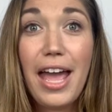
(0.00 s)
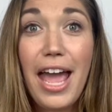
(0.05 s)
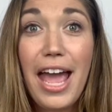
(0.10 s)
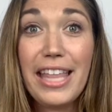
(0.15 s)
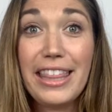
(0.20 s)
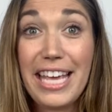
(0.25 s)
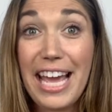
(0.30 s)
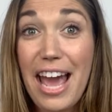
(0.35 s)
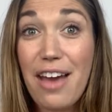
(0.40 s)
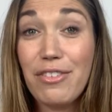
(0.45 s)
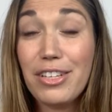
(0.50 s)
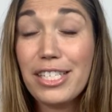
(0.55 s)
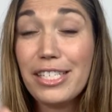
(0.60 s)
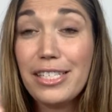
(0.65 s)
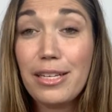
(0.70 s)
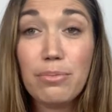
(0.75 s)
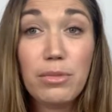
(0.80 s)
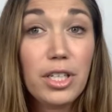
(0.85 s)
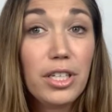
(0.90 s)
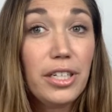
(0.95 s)
And they have a
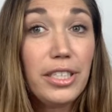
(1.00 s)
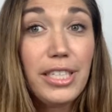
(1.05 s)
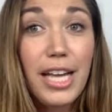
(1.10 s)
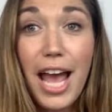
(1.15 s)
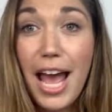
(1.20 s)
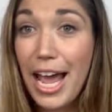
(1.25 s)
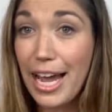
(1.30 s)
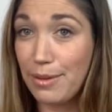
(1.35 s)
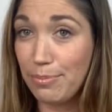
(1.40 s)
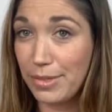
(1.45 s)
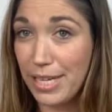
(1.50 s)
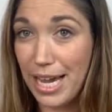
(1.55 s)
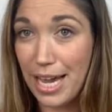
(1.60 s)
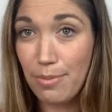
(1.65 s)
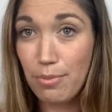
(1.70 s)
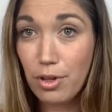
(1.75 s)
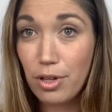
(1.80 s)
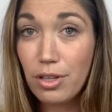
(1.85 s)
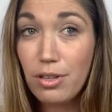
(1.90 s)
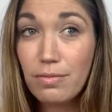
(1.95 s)
similar
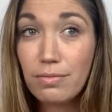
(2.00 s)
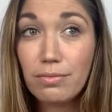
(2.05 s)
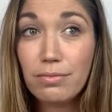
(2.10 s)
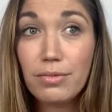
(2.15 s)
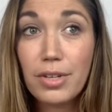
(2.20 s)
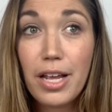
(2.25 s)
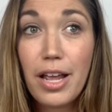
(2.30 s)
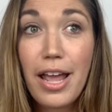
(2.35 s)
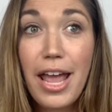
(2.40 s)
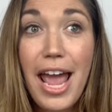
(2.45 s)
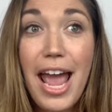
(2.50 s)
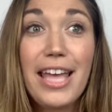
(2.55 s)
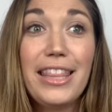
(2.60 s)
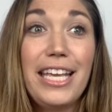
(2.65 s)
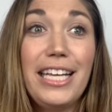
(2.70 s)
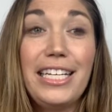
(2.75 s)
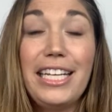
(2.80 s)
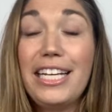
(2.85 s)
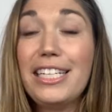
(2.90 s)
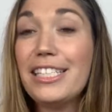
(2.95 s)
timetable and
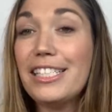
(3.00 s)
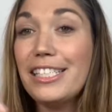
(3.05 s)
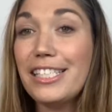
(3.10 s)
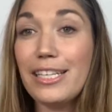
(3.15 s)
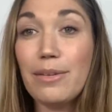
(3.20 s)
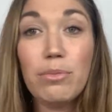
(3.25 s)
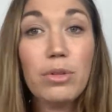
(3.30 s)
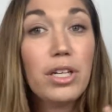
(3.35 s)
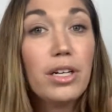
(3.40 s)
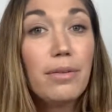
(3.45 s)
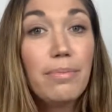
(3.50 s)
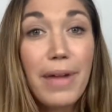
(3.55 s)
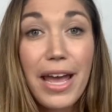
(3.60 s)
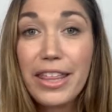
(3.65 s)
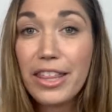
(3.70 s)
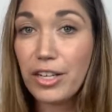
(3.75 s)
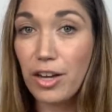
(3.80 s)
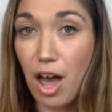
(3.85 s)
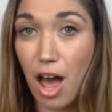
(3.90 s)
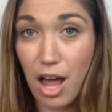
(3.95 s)
they need similar
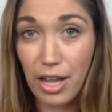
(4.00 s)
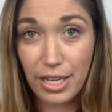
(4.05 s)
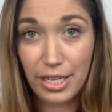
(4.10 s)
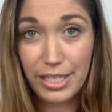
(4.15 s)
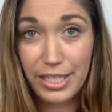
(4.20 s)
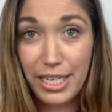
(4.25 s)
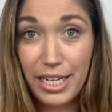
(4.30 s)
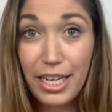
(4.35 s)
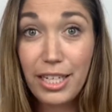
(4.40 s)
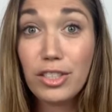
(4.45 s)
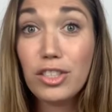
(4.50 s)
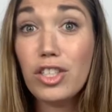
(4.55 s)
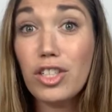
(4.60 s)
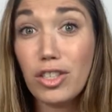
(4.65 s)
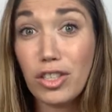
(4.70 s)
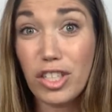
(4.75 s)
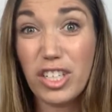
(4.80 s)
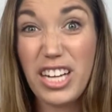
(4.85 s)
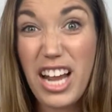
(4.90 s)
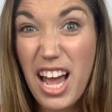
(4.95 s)
methodology
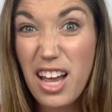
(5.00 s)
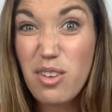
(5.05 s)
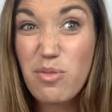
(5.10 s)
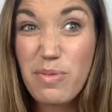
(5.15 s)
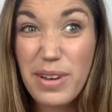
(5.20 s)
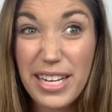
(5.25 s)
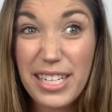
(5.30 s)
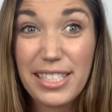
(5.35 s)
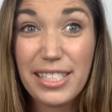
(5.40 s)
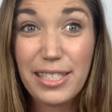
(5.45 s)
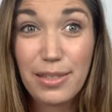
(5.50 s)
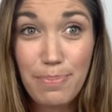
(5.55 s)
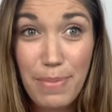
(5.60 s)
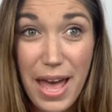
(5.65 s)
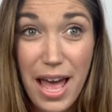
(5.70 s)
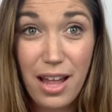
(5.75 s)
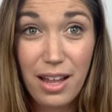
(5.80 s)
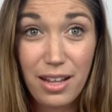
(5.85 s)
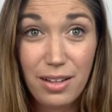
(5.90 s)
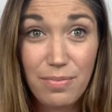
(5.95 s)
to learn how to read and
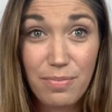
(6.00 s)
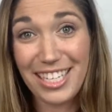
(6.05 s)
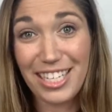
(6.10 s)
spell.